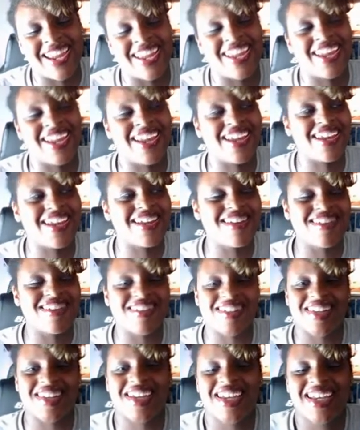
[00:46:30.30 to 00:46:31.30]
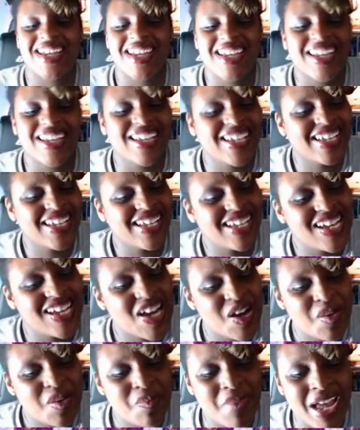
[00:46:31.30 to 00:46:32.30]
Jeez.
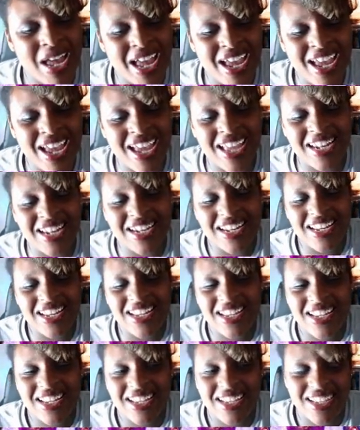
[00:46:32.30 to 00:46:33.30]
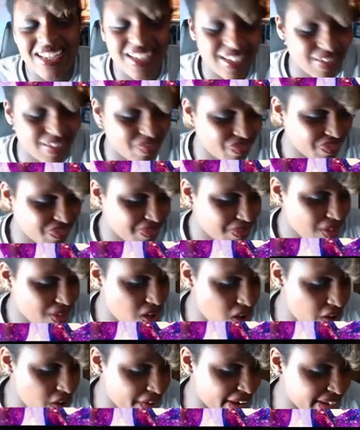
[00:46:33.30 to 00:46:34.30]
Man.
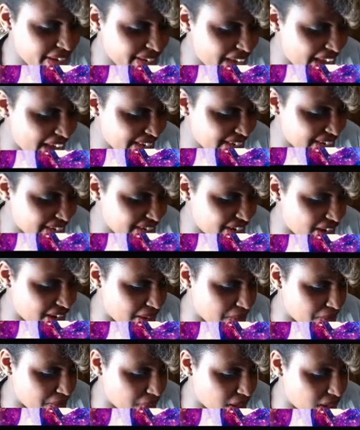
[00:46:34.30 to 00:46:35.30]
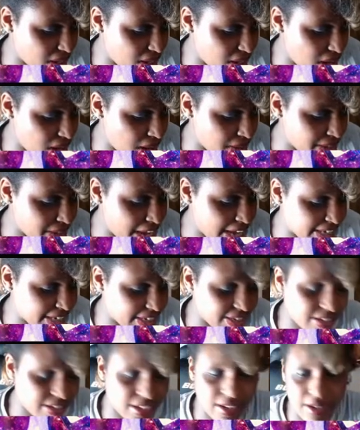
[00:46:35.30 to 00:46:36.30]
Okay, last attempt, bro. Our oh, last
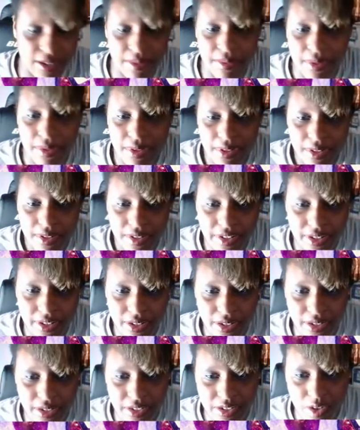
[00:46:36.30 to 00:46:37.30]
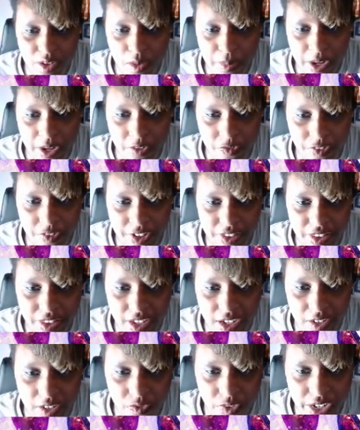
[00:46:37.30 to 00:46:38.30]
attempt. This is gonna be a fun
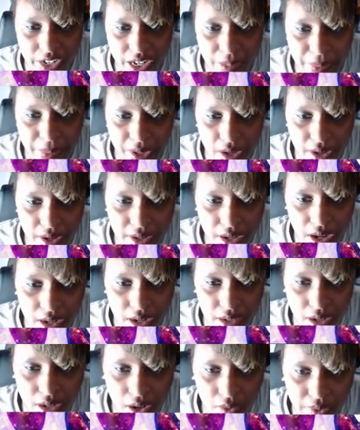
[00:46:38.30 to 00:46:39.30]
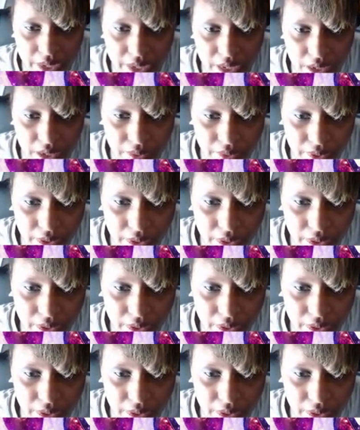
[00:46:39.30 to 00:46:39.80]
thing if we keep it going ongoing. over.